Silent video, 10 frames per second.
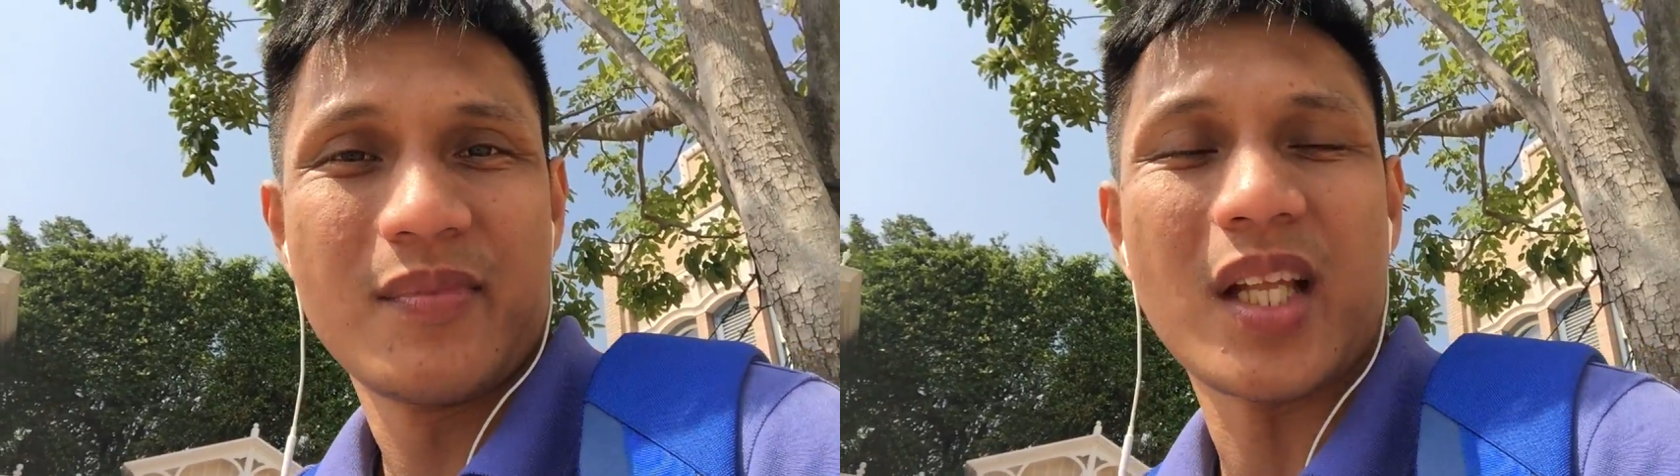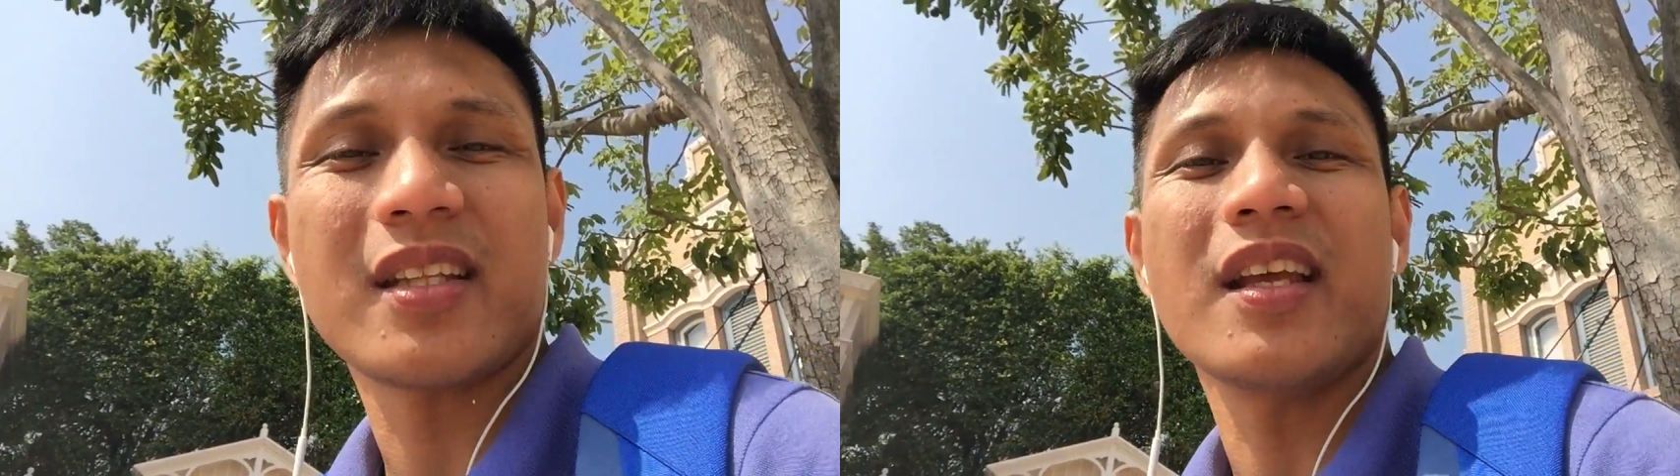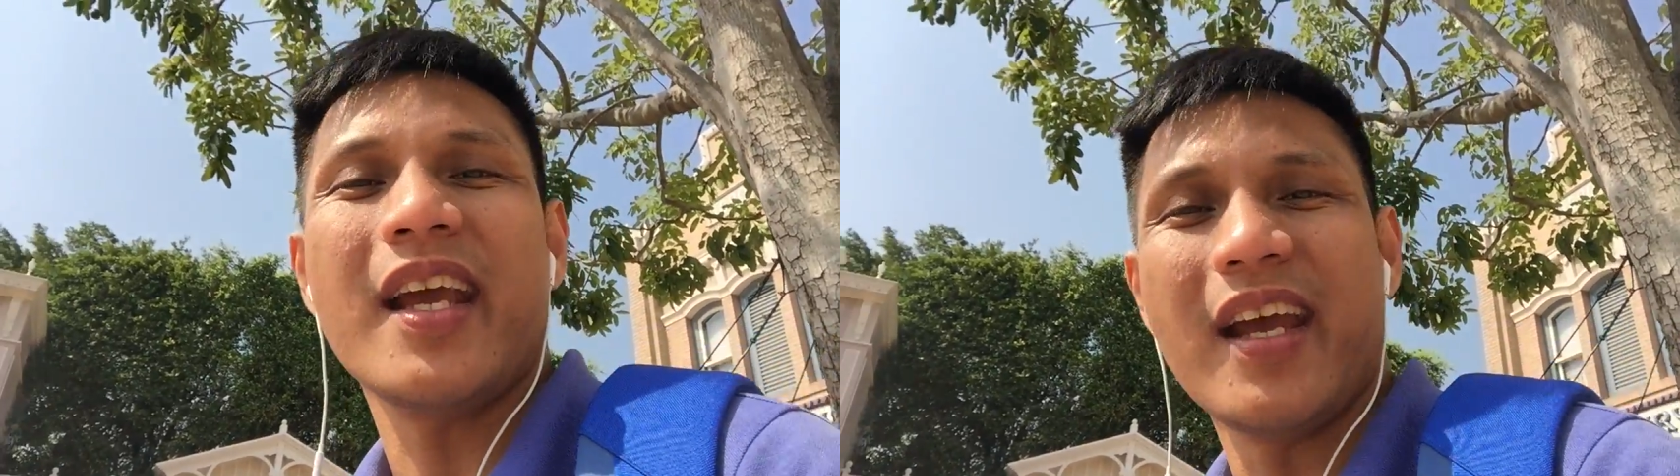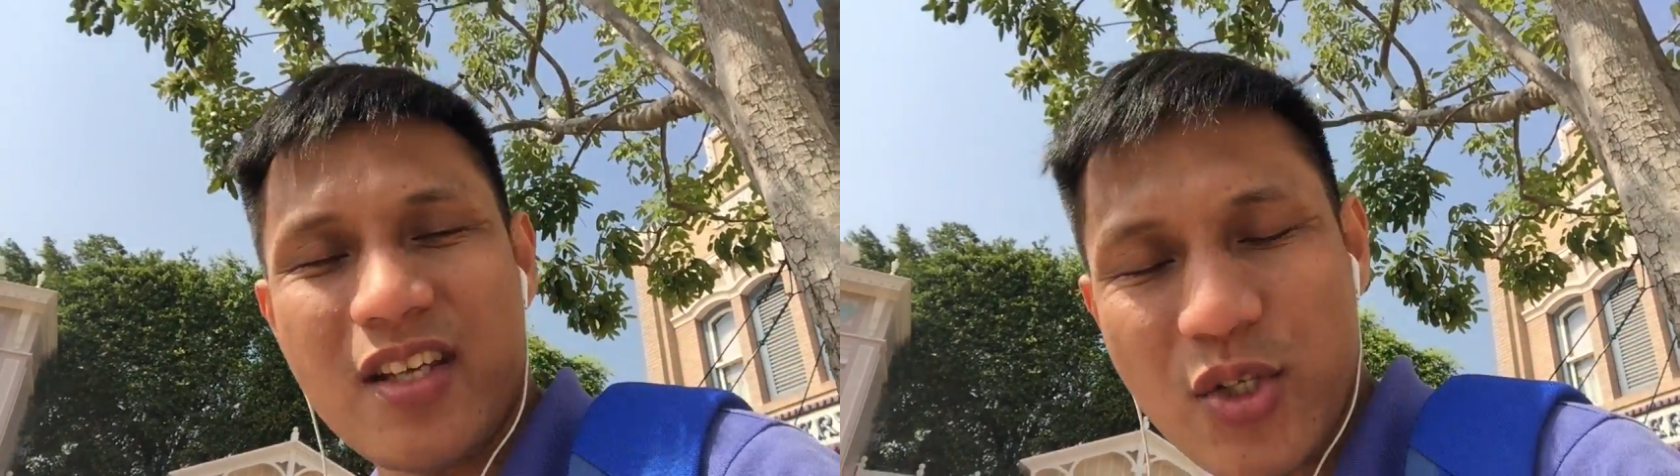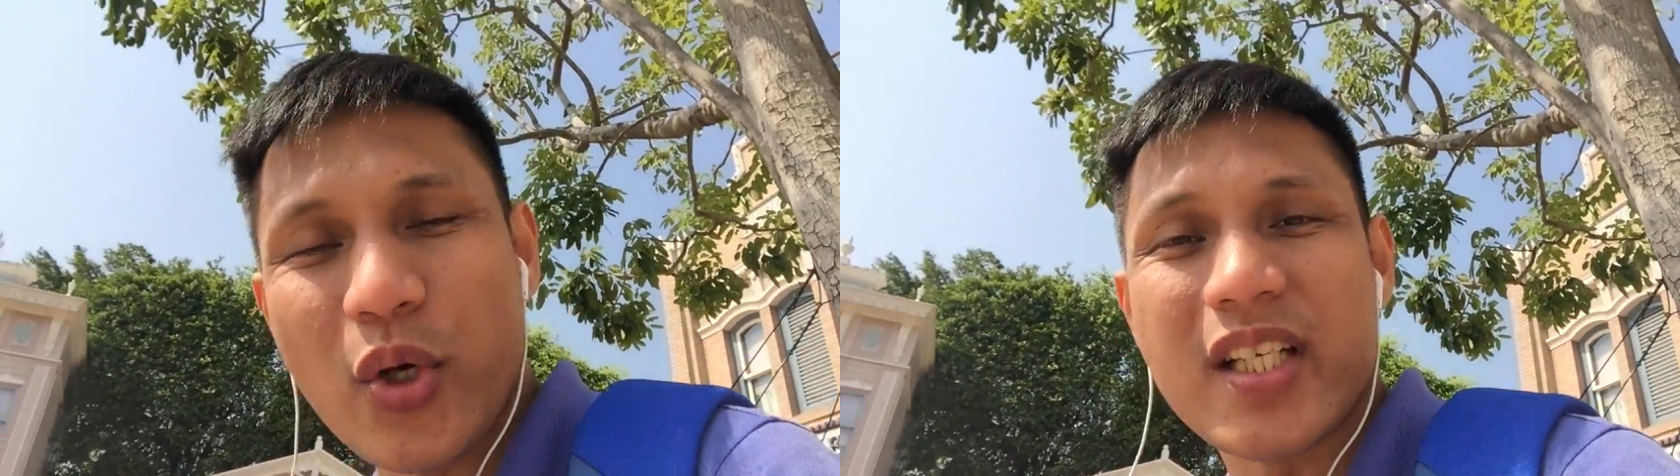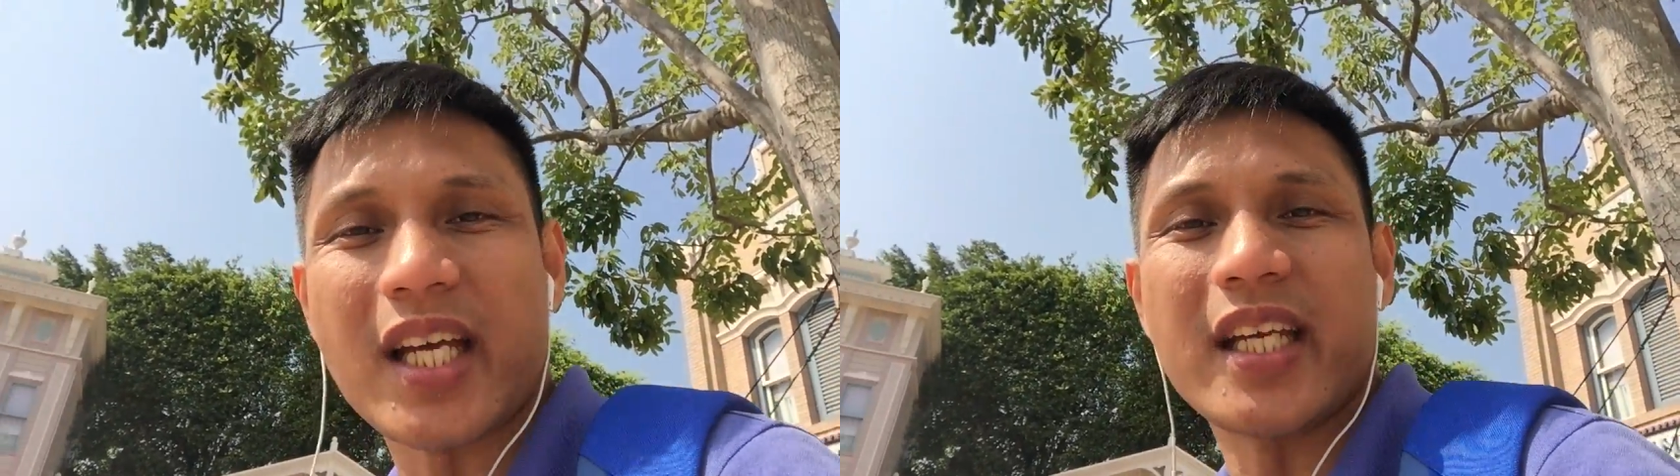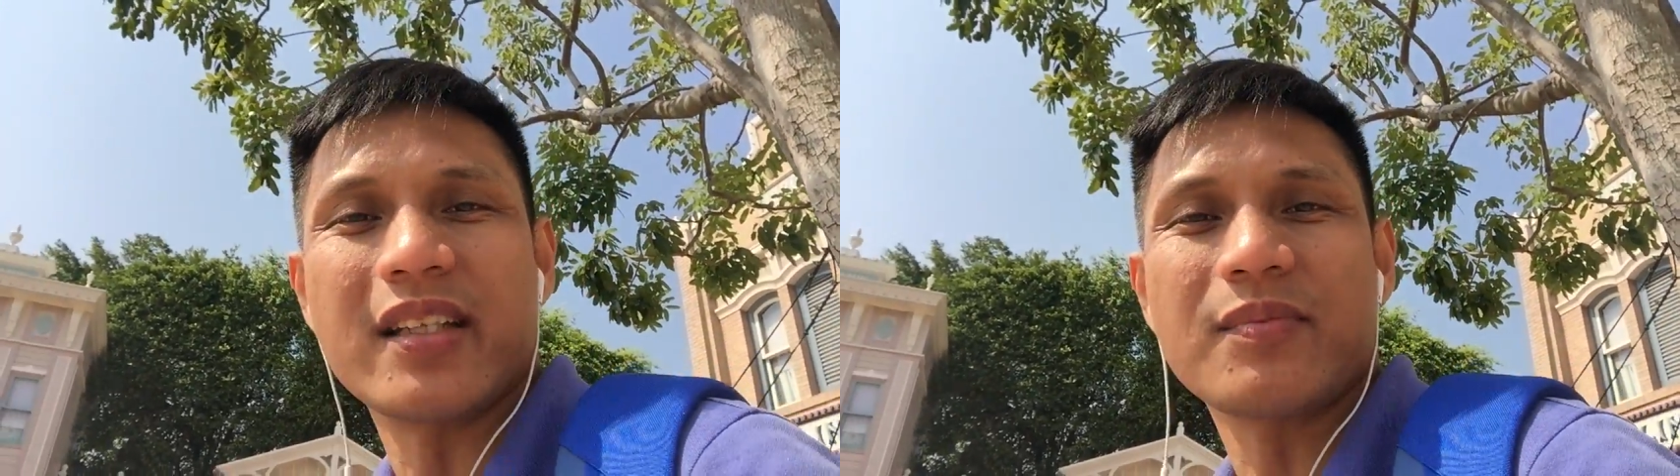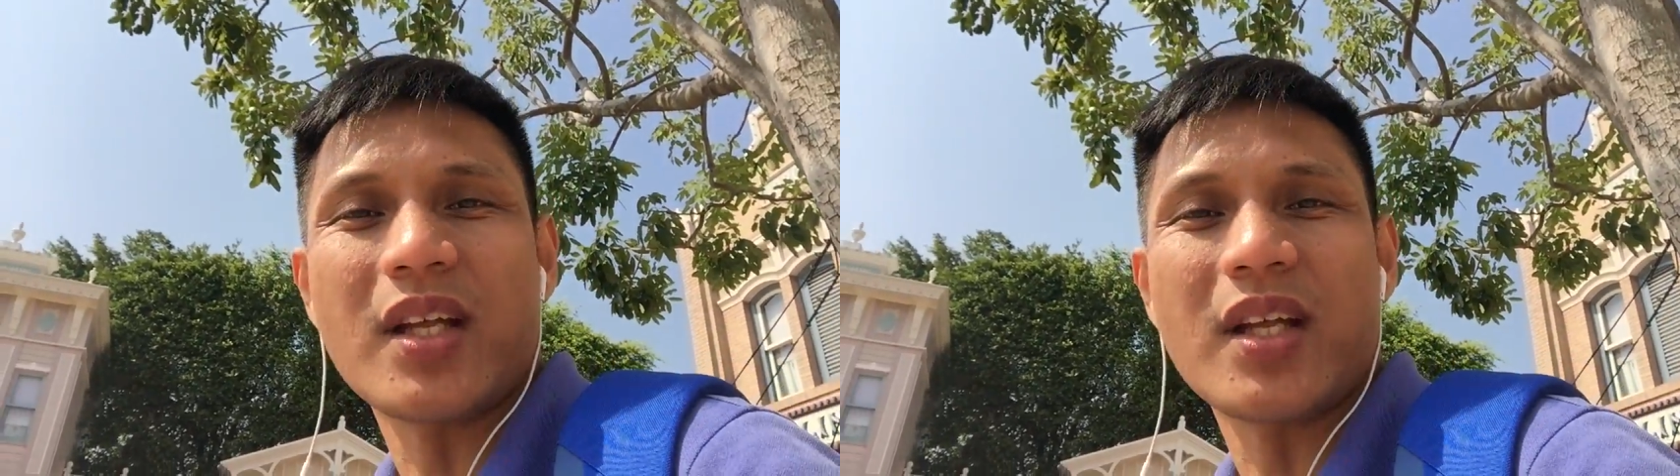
that you're excited.